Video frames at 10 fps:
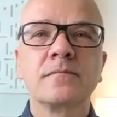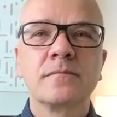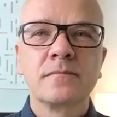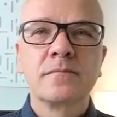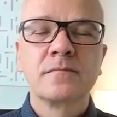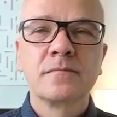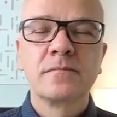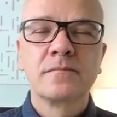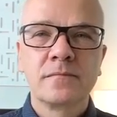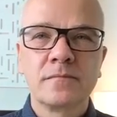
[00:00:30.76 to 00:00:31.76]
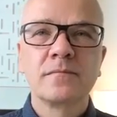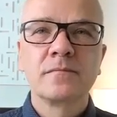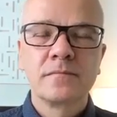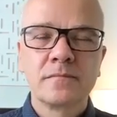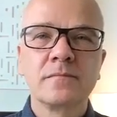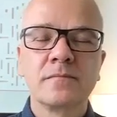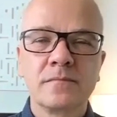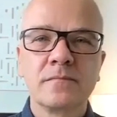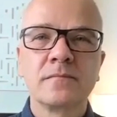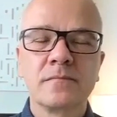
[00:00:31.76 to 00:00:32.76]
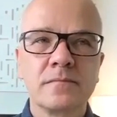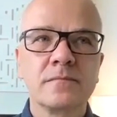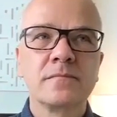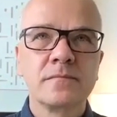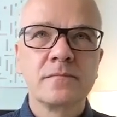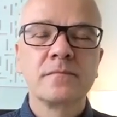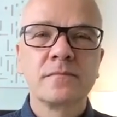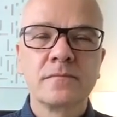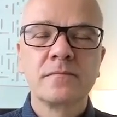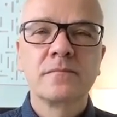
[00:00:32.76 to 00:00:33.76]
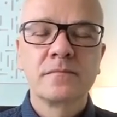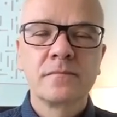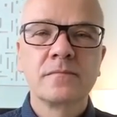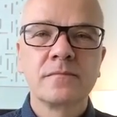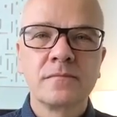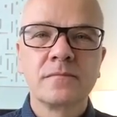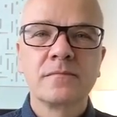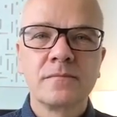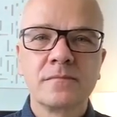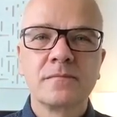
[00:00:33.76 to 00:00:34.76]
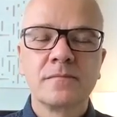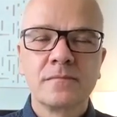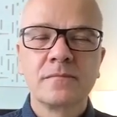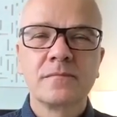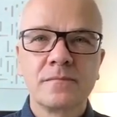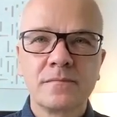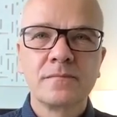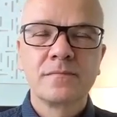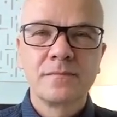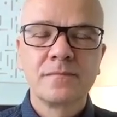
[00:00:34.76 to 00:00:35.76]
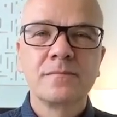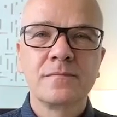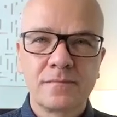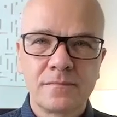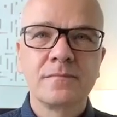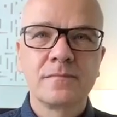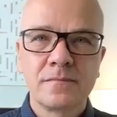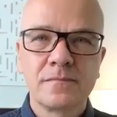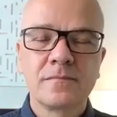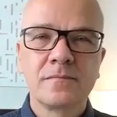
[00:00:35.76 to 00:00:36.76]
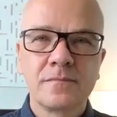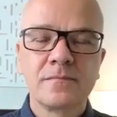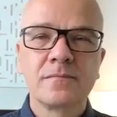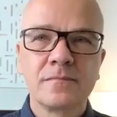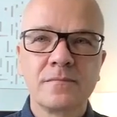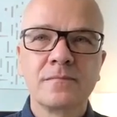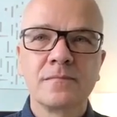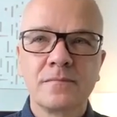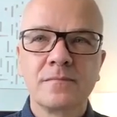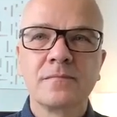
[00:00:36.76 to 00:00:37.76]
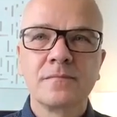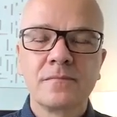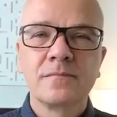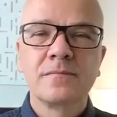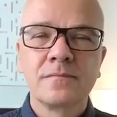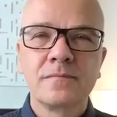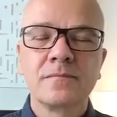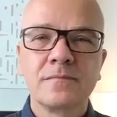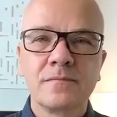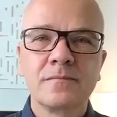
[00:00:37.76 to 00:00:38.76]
This person isn't speaking.